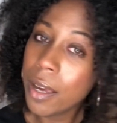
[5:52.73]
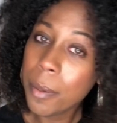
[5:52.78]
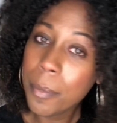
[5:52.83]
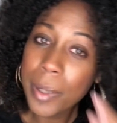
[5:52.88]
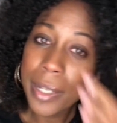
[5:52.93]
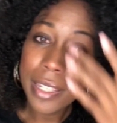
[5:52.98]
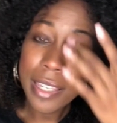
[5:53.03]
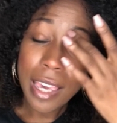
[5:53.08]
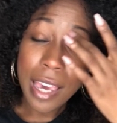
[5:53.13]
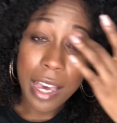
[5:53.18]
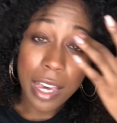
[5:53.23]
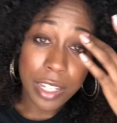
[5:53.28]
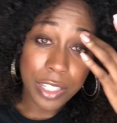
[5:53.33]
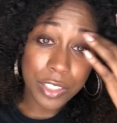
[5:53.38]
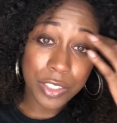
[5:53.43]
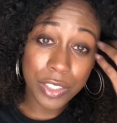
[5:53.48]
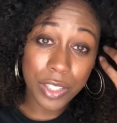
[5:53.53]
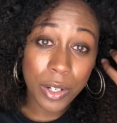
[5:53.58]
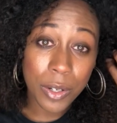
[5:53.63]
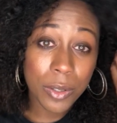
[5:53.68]
But yeah,
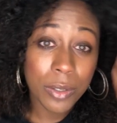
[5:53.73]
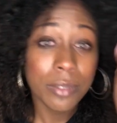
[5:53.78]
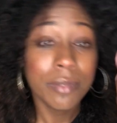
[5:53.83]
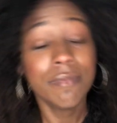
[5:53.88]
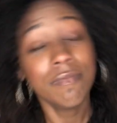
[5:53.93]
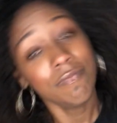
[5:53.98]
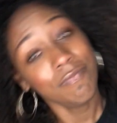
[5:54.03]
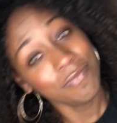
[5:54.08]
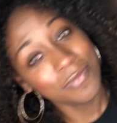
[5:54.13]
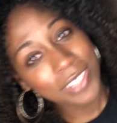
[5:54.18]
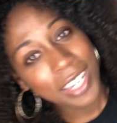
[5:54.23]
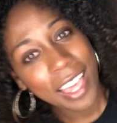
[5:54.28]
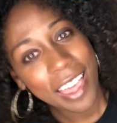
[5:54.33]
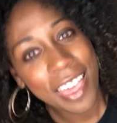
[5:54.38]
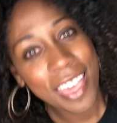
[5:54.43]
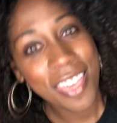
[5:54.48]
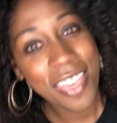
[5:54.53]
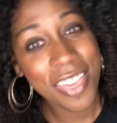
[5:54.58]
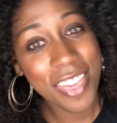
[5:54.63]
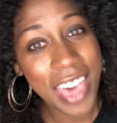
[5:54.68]
so
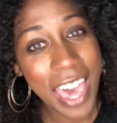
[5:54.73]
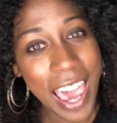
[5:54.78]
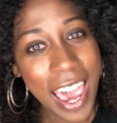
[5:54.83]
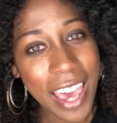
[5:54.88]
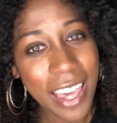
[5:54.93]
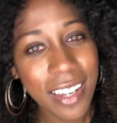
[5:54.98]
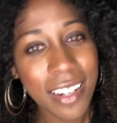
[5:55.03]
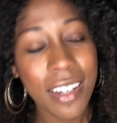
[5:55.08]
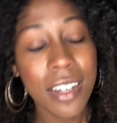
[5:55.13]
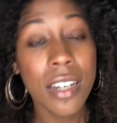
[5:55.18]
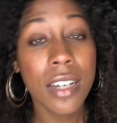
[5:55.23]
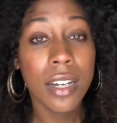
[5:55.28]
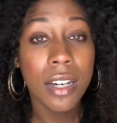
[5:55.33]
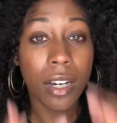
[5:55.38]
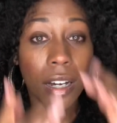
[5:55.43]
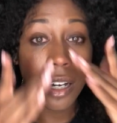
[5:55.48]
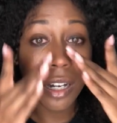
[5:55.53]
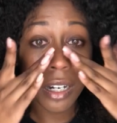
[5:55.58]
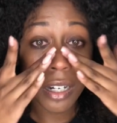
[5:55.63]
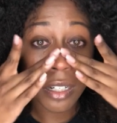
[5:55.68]
that,
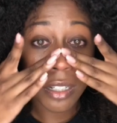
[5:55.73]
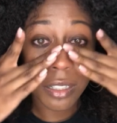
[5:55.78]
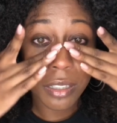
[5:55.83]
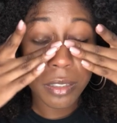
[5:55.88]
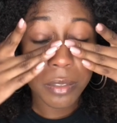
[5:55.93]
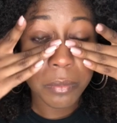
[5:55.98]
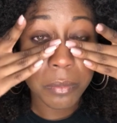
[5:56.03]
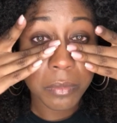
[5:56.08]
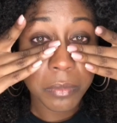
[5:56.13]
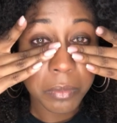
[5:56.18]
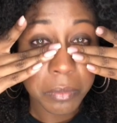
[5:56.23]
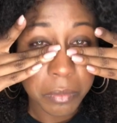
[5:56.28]
and